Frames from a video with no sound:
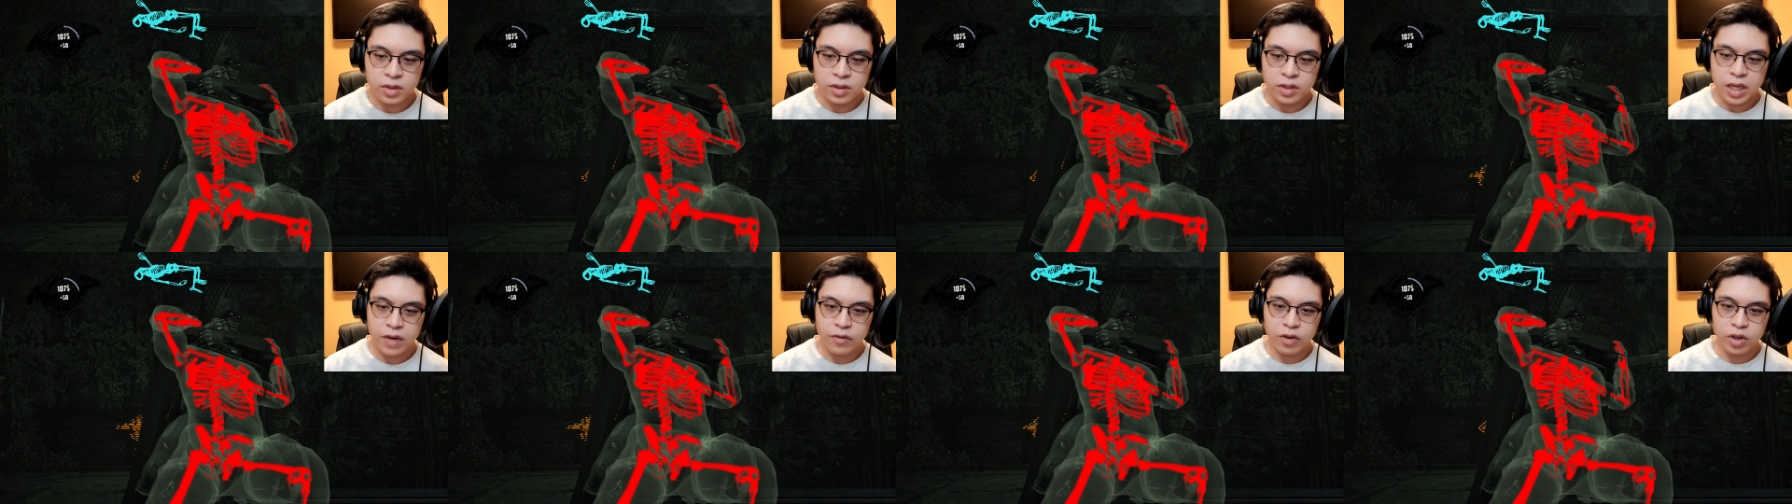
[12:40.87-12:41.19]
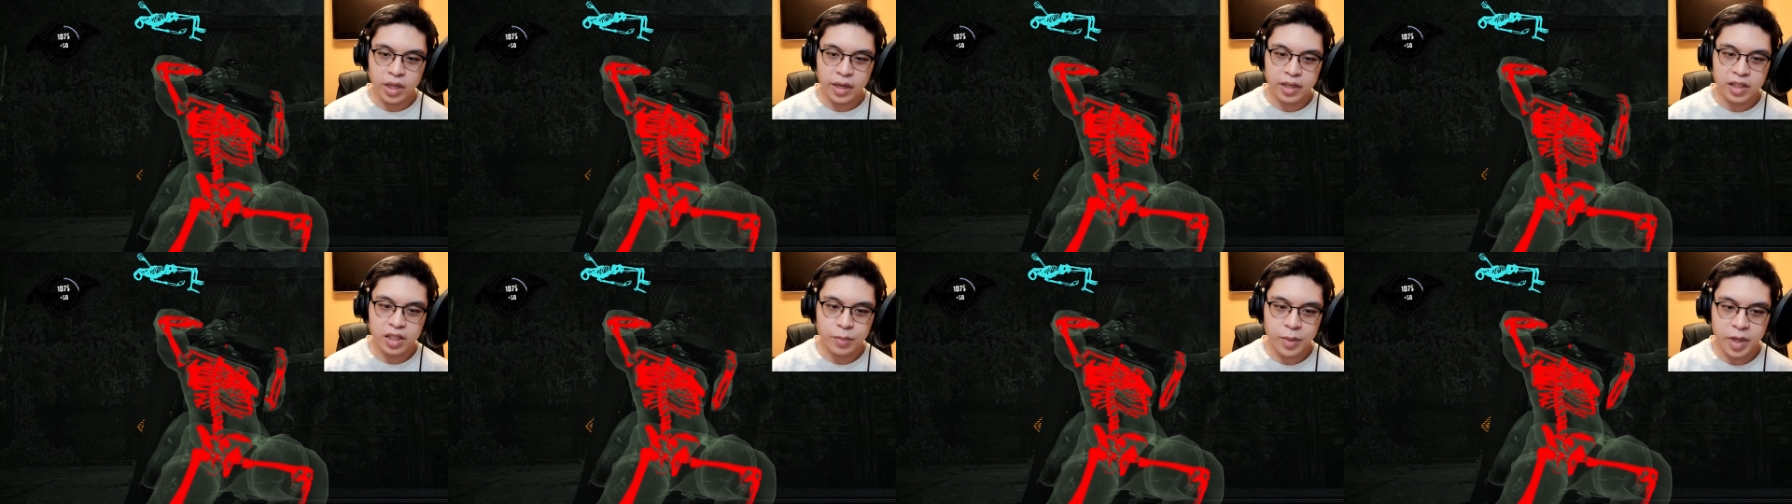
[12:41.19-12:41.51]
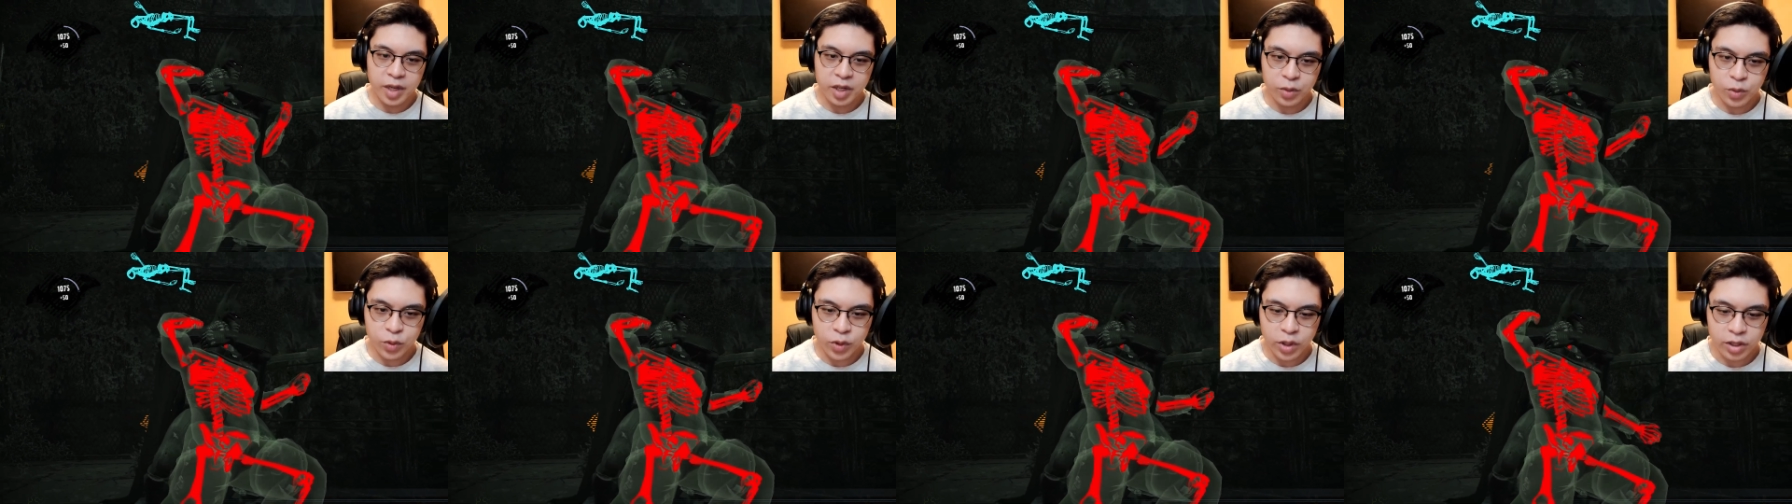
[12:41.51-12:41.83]
Never liked them
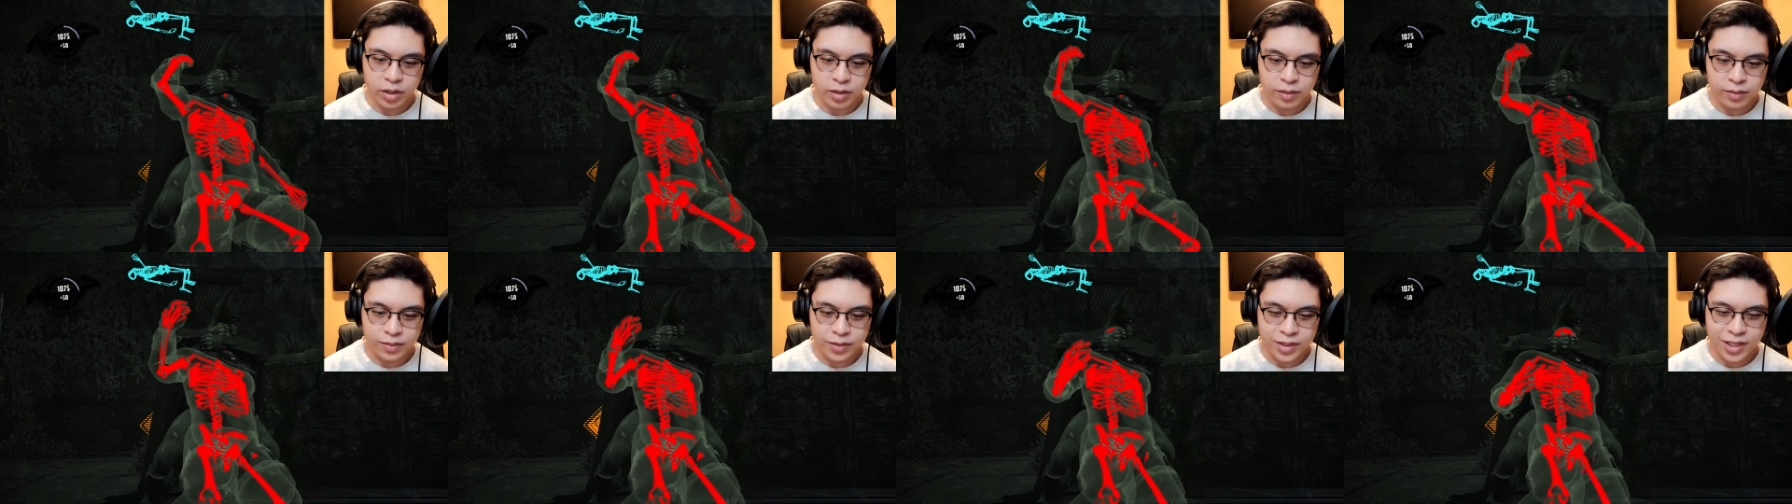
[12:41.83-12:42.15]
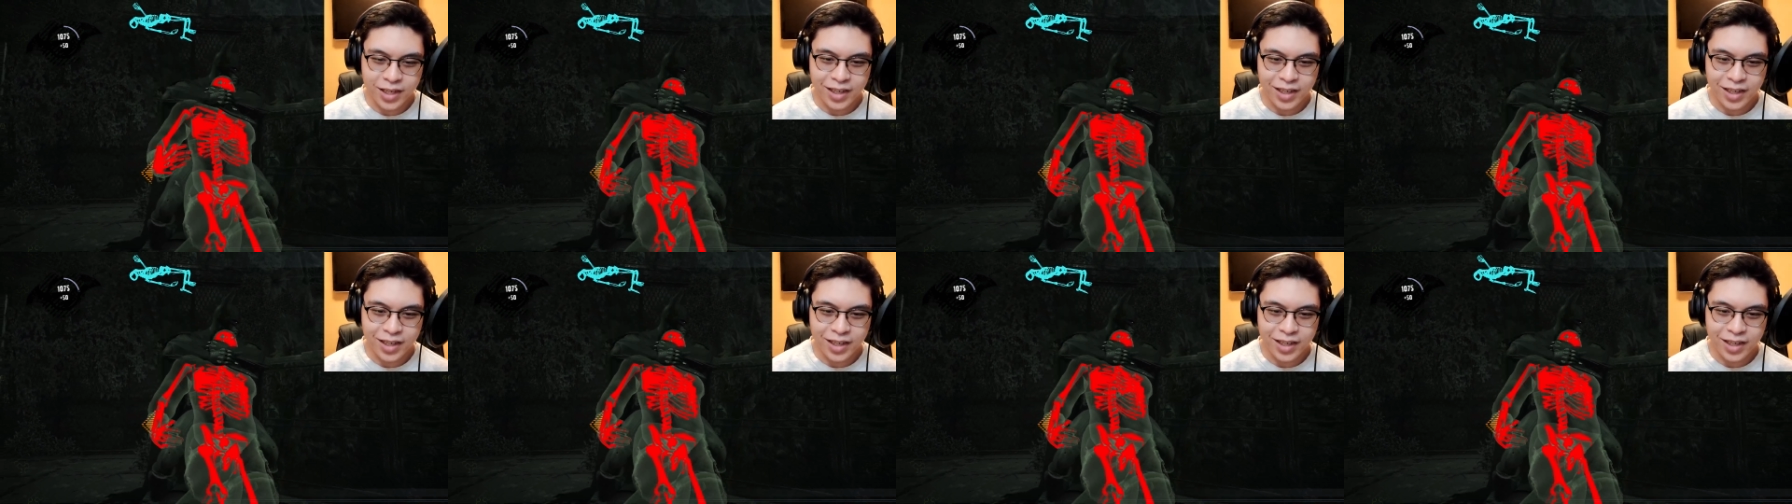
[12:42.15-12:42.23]
anyway.